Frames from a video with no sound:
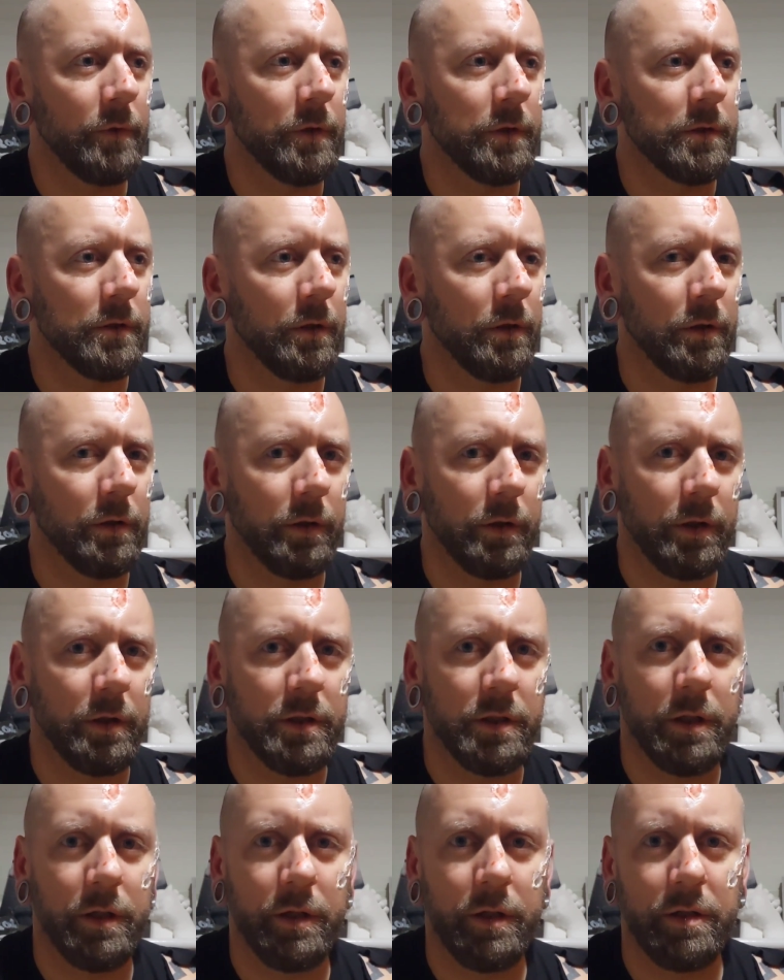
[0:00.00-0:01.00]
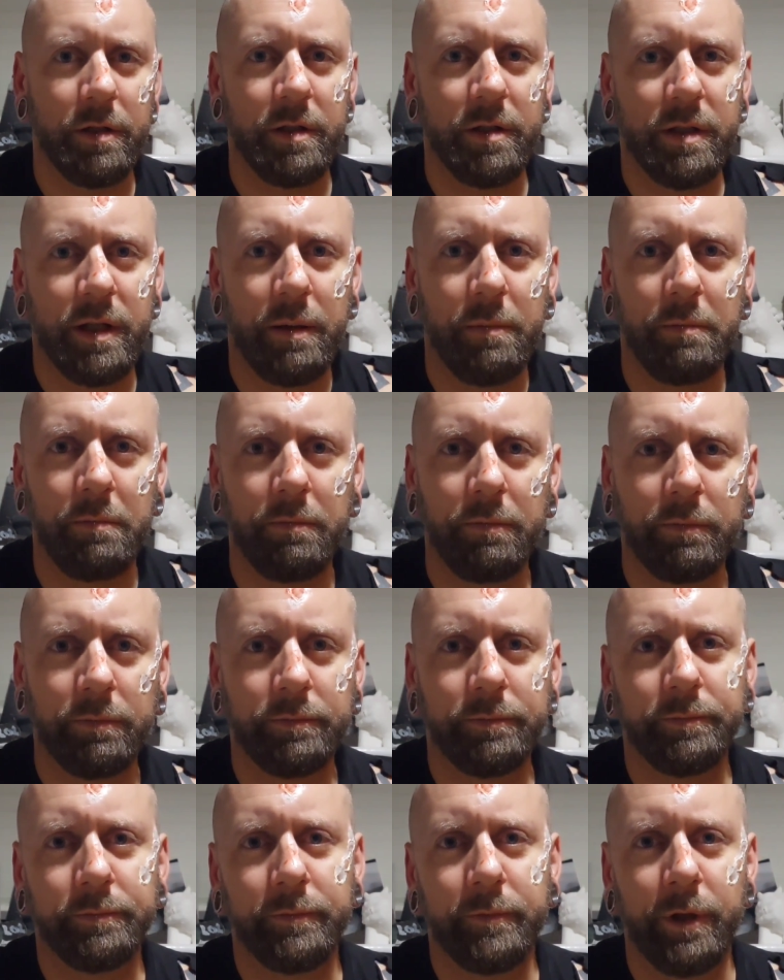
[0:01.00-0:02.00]
It's not going to turn into some
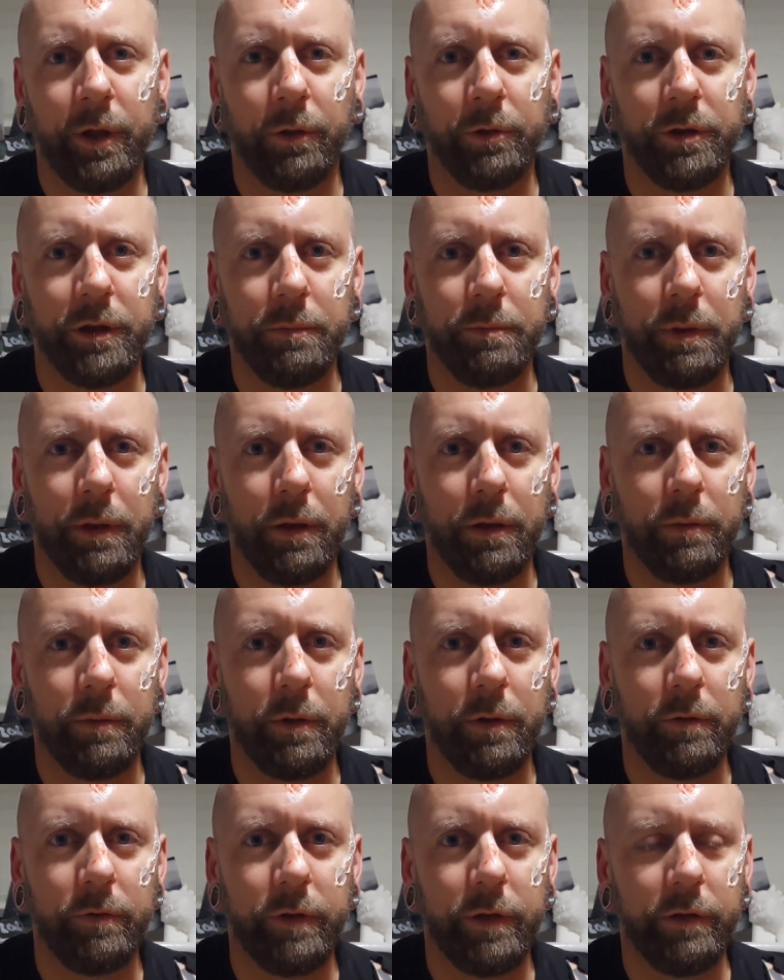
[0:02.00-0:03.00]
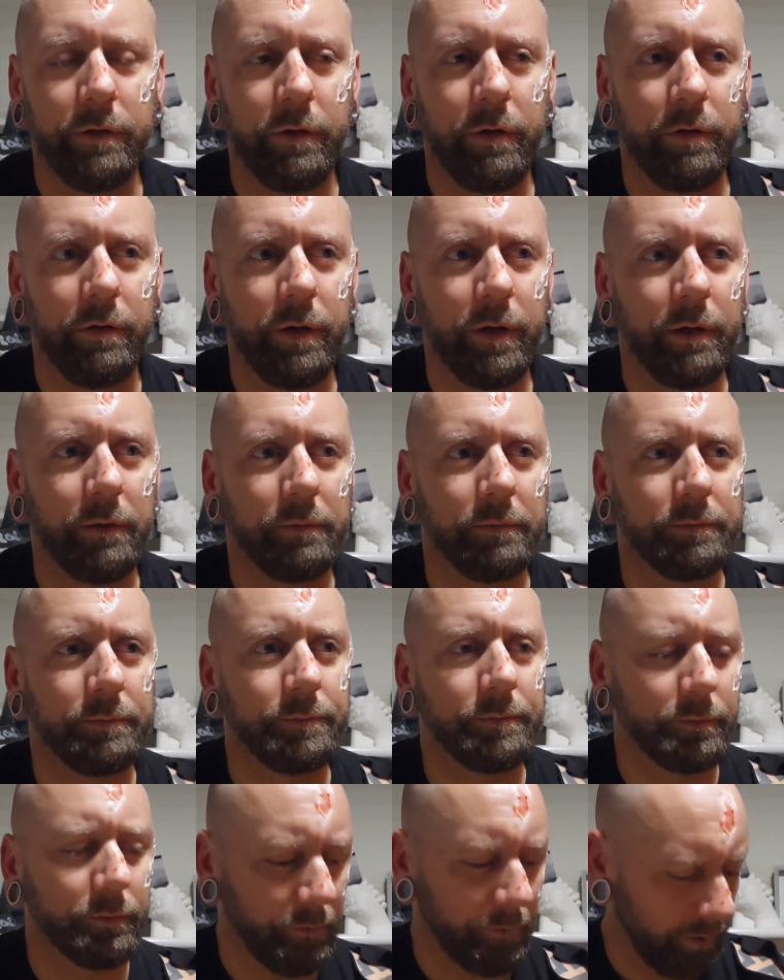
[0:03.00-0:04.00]
dodgy blue movie. You're alright.
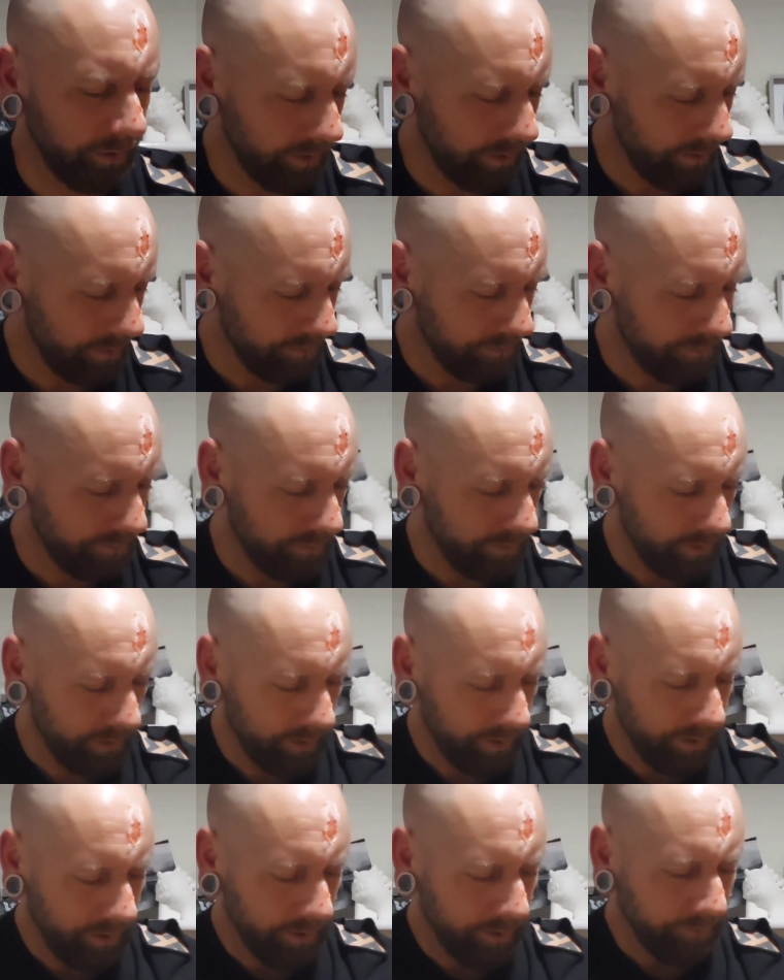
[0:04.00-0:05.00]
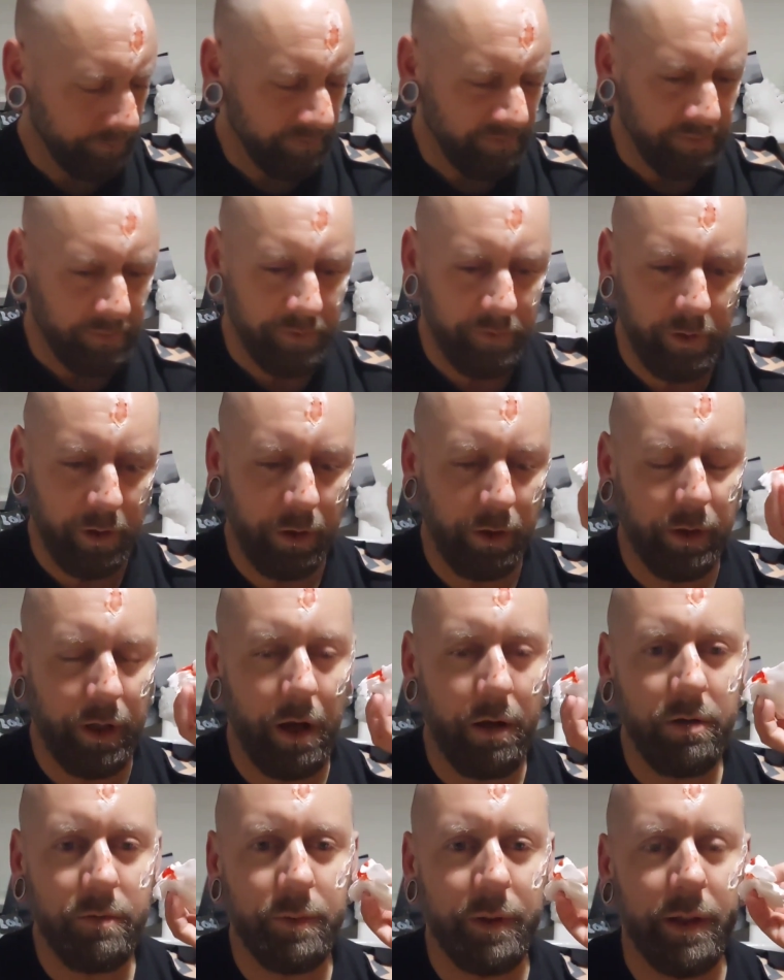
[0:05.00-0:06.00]
Oh, you thought I got a
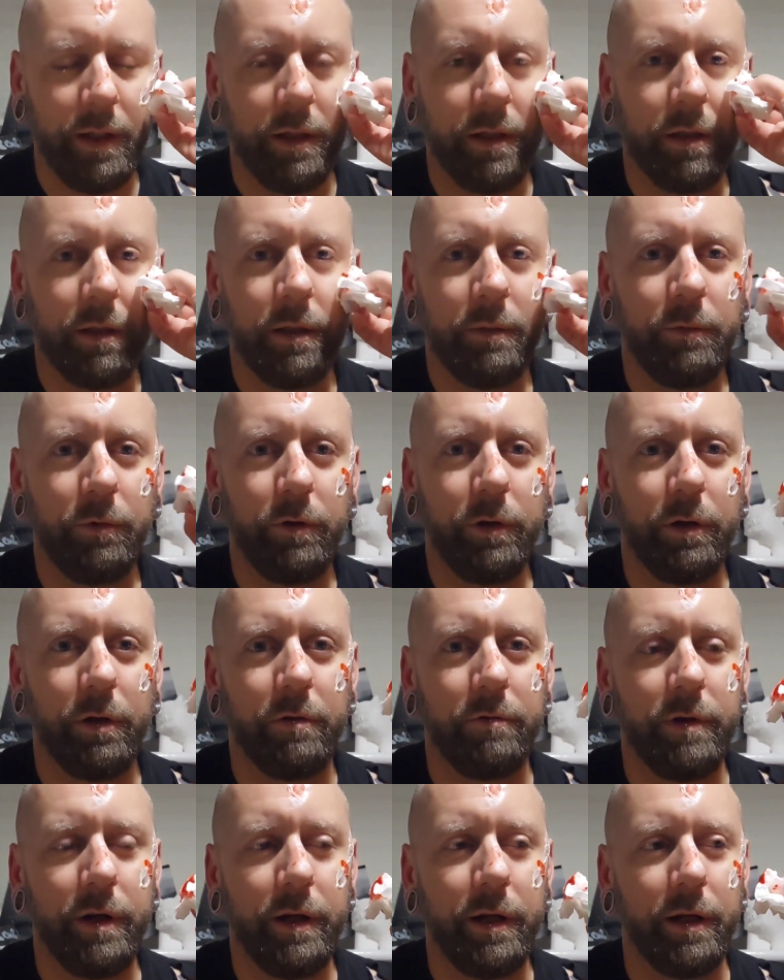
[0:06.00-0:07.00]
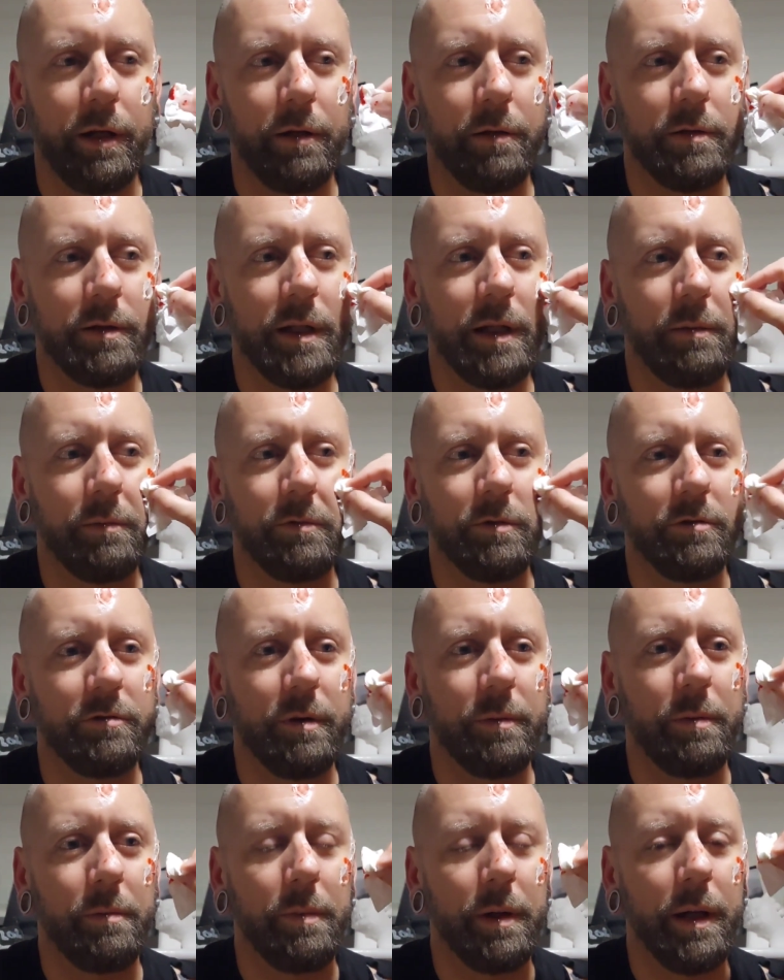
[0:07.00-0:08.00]
nosebleed. I've already got a runny nose. Now I'm just
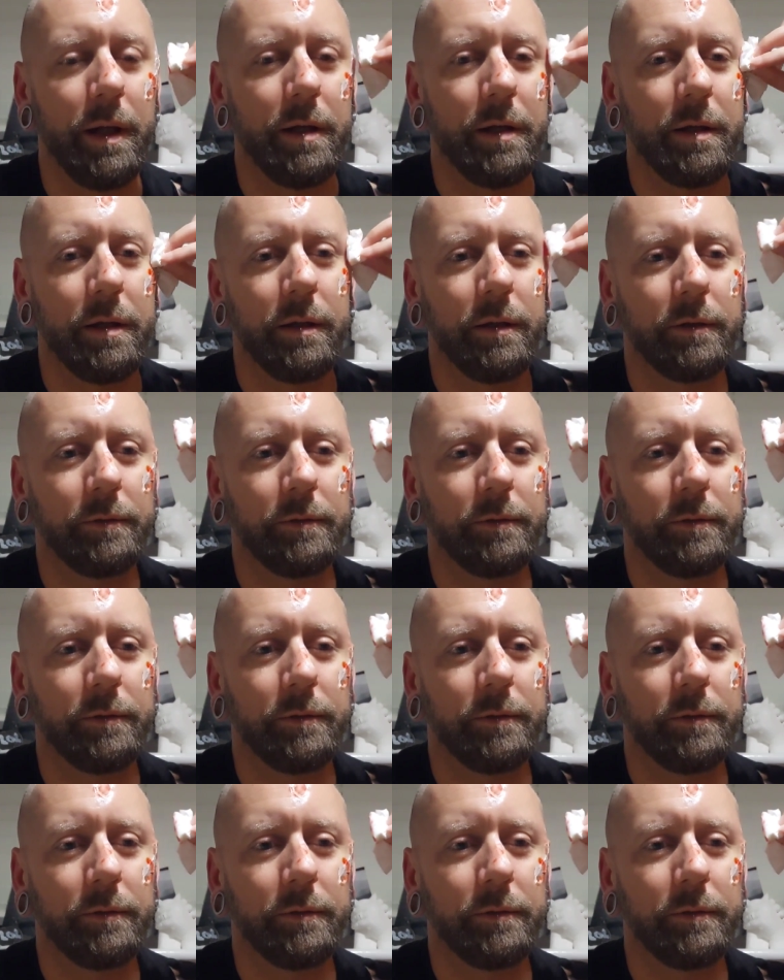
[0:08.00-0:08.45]
dripping blood.